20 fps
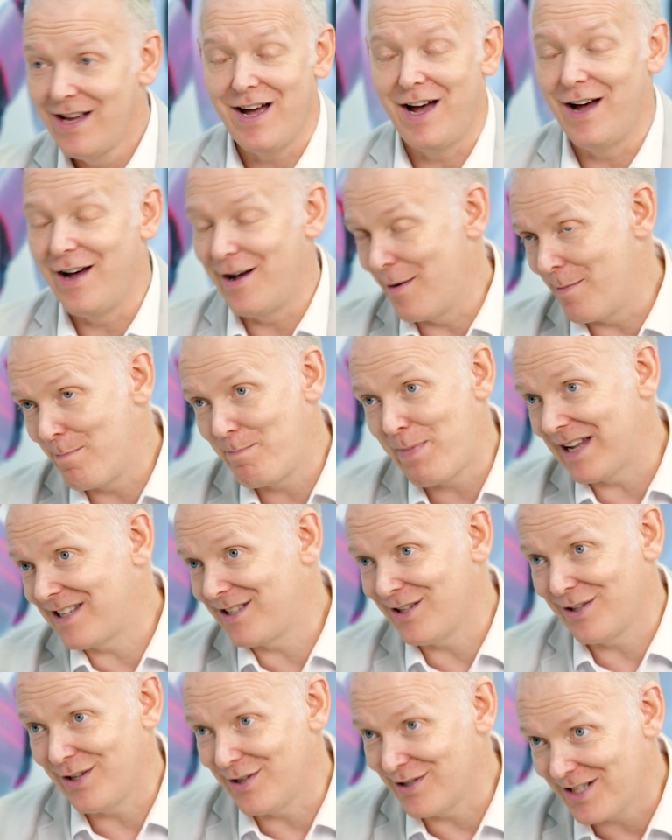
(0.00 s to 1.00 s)
uh,
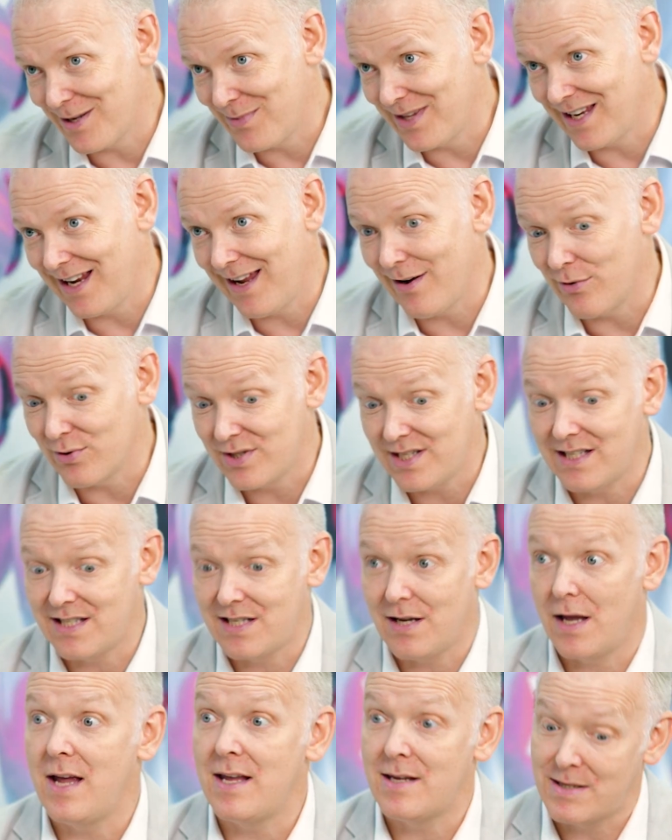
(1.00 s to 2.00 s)
better than something else. It's
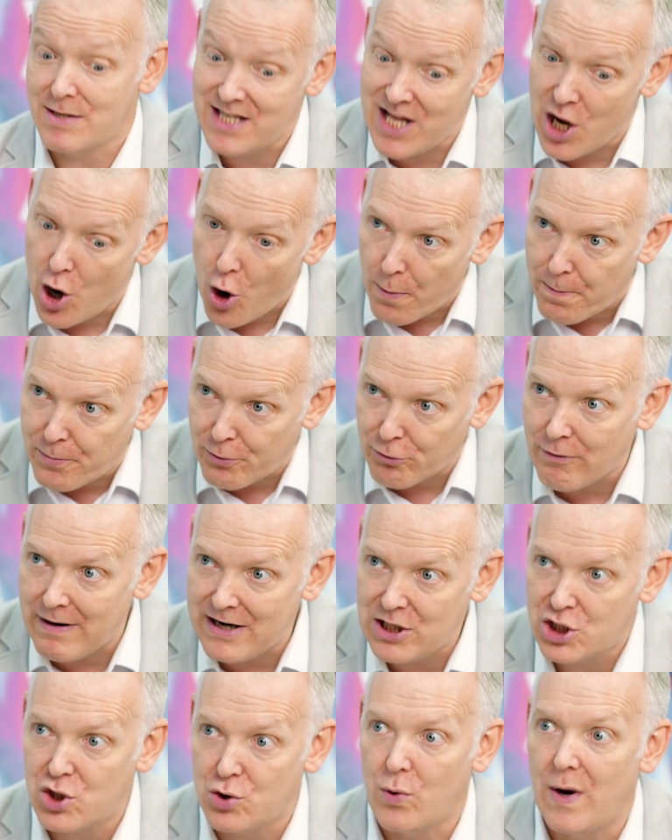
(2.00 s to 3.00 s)
uh, the
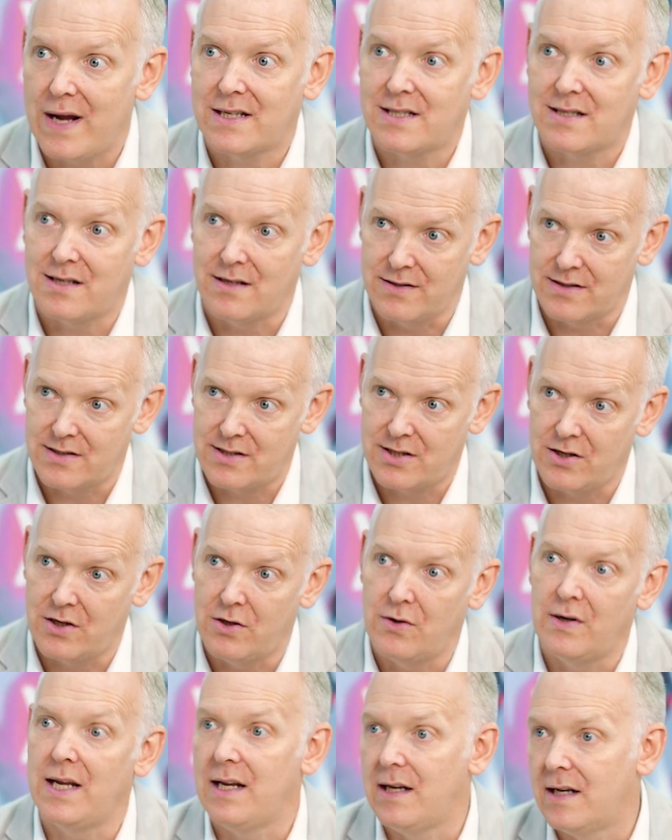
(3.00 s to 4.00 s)
operational excellence that
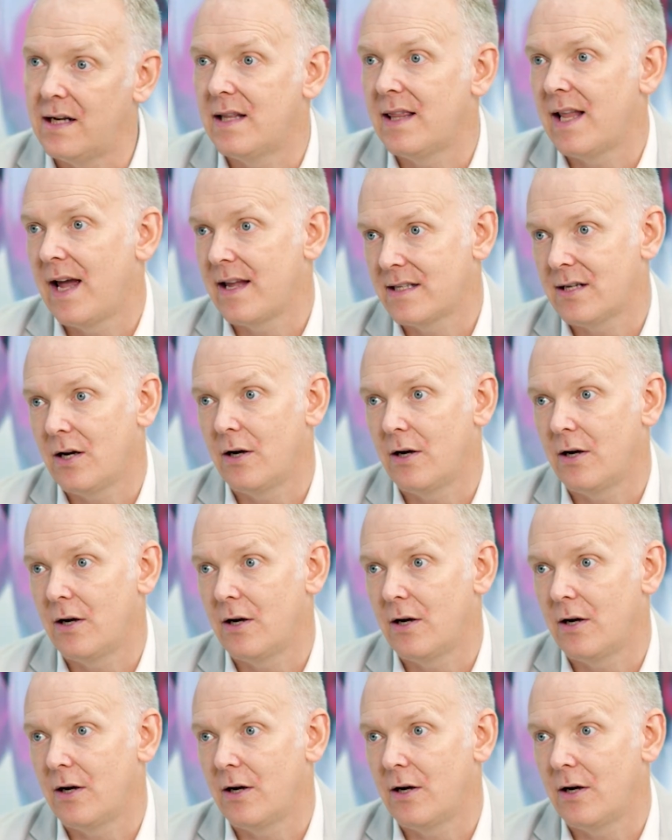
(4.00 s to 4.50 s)
you need in that